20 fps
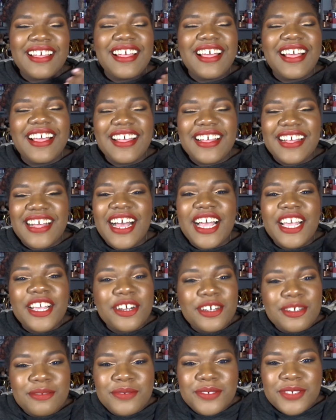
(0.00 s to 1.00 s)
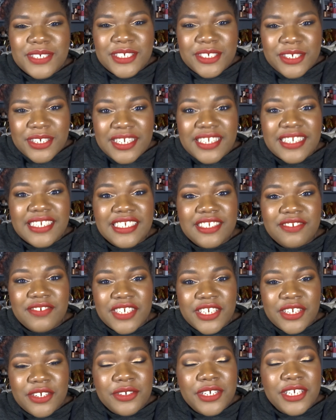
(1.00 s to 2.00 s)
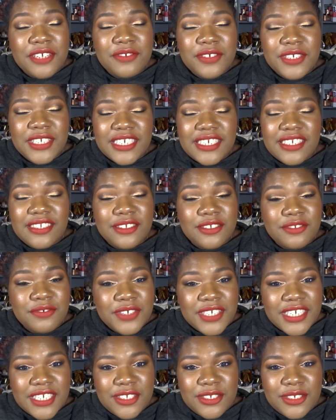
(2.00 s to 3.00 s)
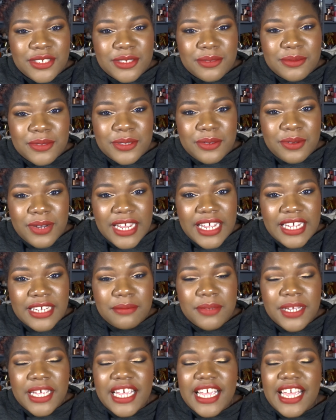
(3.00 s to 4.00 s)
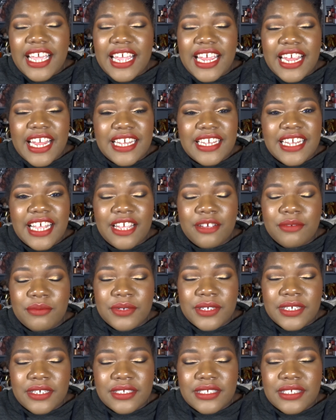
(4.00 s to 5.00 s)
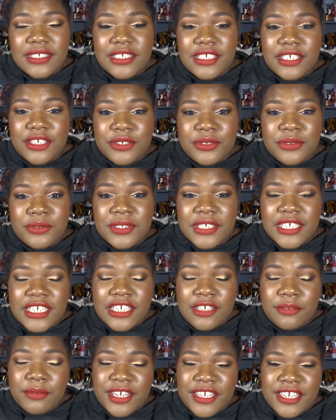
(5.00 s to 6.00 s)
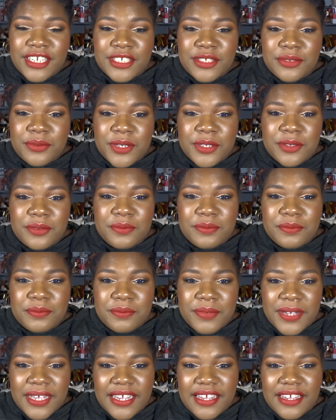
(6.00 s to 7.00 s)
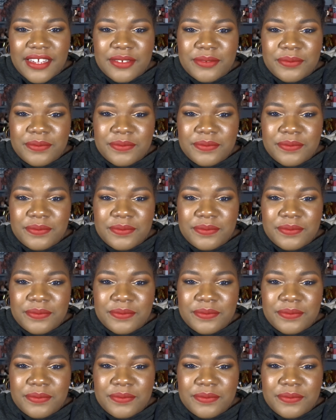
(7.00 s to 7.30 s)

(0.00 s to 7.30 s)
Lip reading: I hope you enjoyed this video. If you did, don't forget to subscribe, and I will see you in my next one. Bye.